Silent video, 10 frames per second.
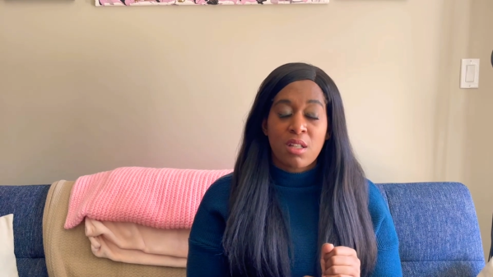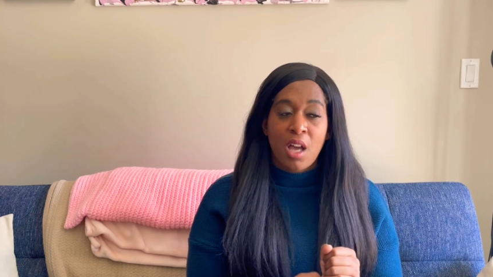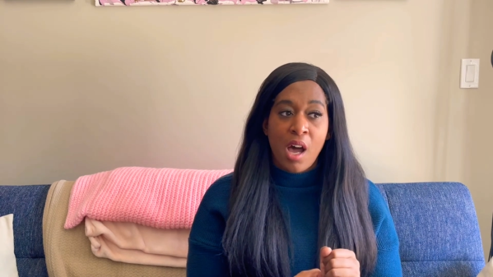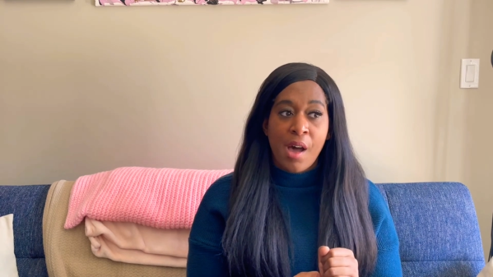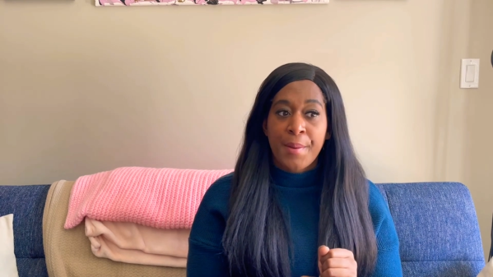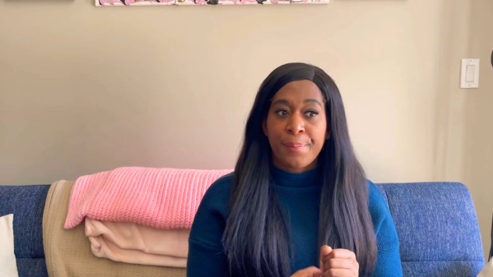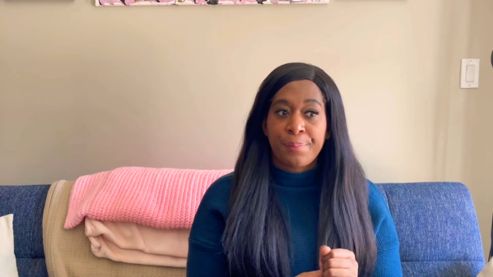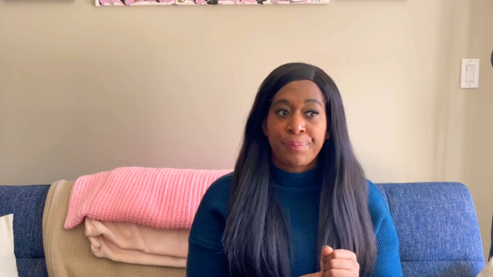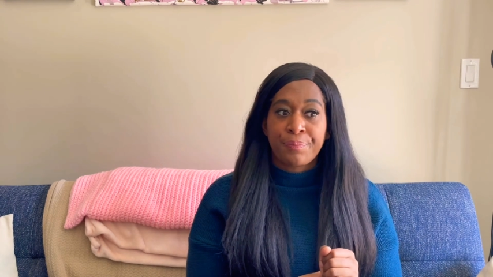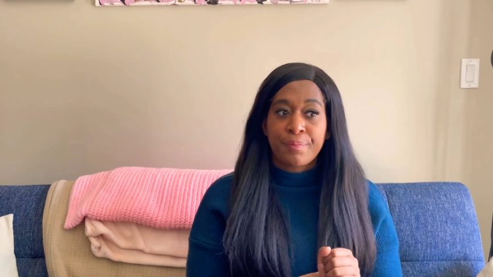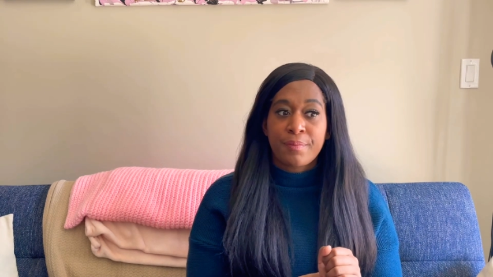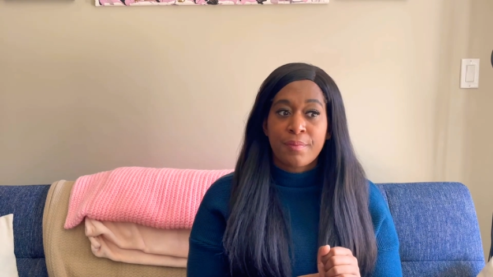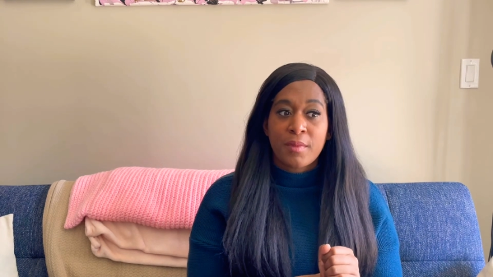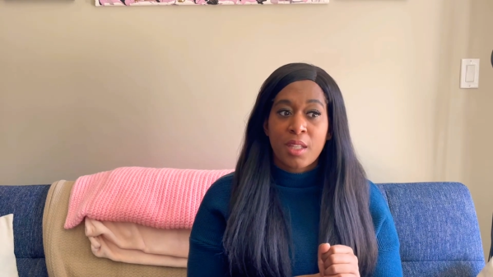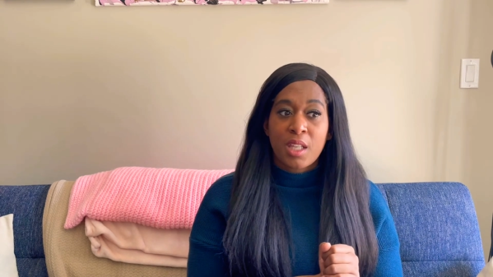
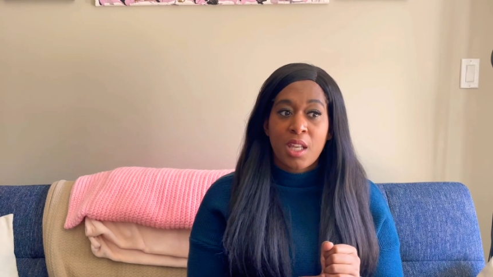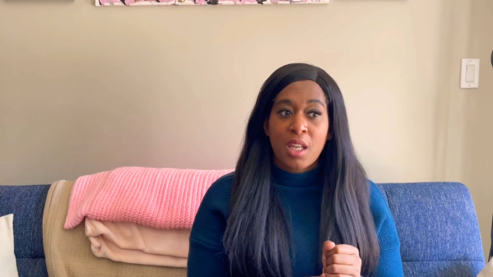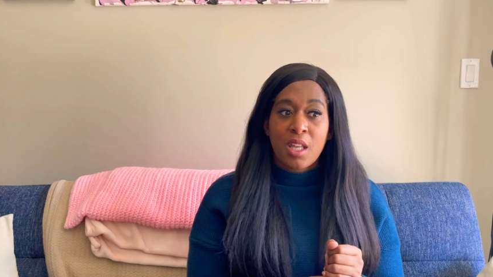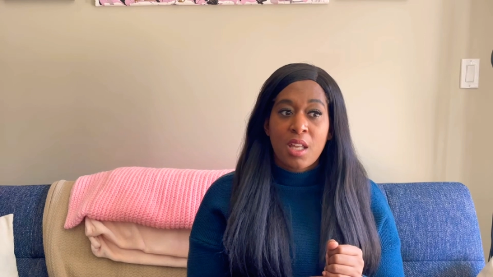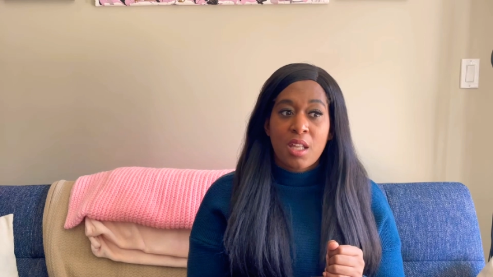Nothing is said.